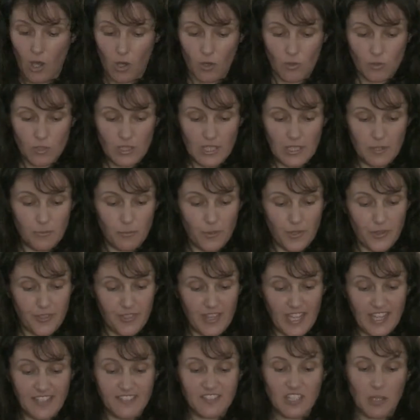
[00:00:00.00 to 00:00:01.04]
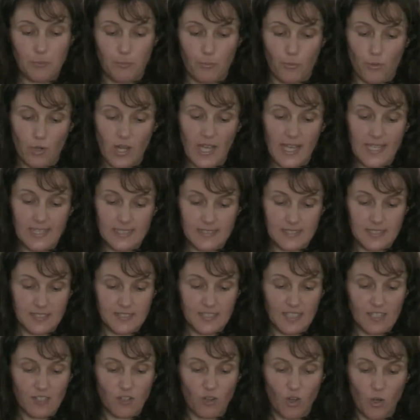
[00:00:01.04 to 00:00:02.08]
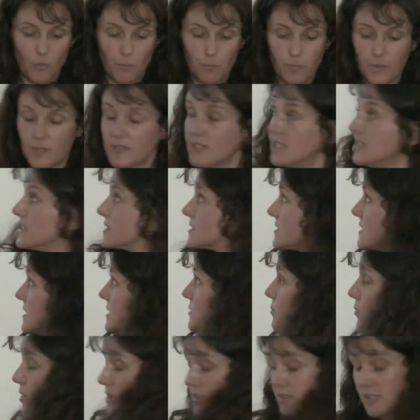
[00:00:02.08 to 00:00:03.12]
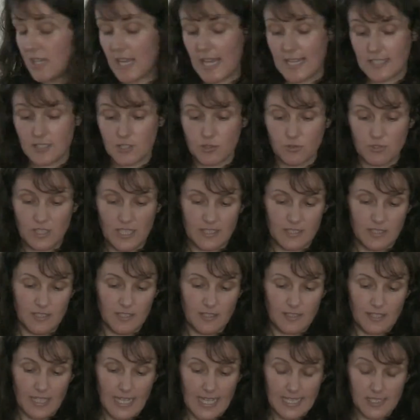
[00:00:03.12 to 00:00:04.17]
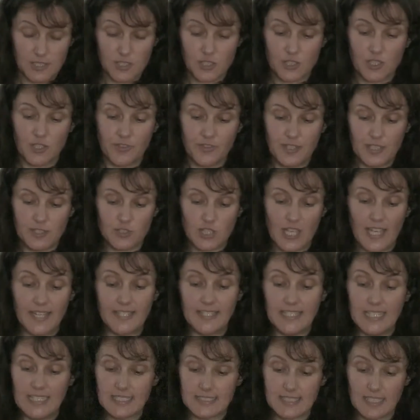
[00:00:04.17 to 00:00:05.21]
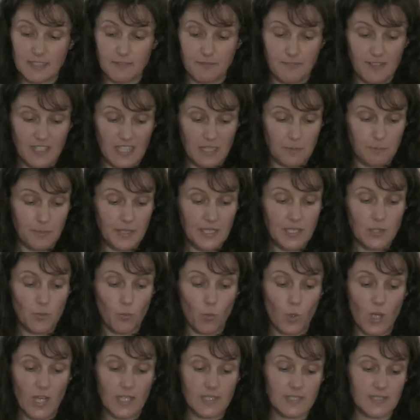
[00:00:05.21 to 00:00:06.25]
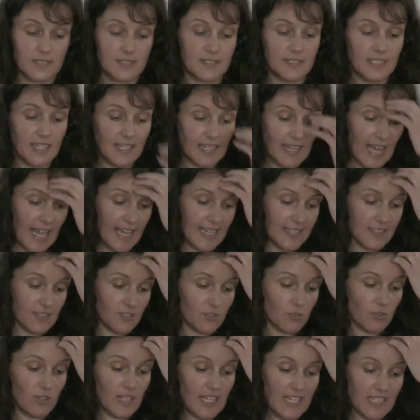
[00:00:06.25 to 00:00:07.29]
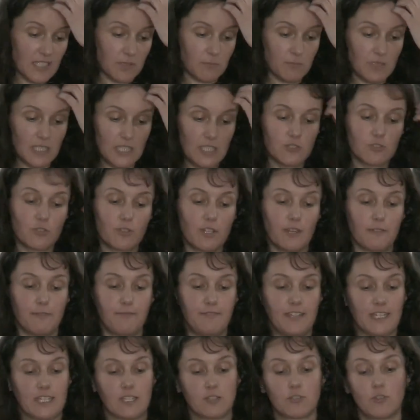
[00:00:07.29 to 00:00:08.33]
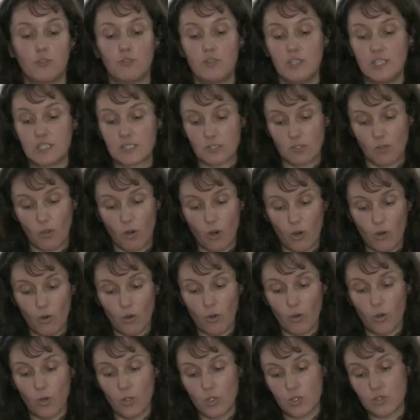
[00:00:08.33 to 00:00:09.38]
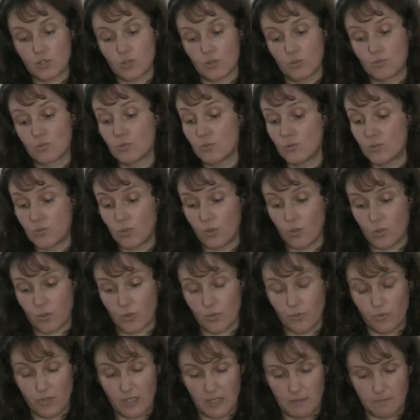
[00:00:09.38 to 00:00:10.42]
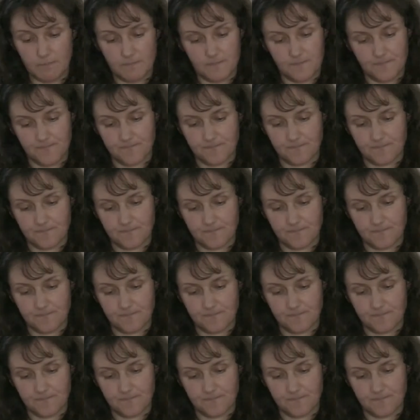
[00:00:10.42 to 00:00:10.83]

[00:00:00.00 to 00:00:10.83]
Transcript: Only with enterprises, the companies, it was hard to get in touch. The Chinese and Philippine ones denied to let me into their factories or also to talk to them.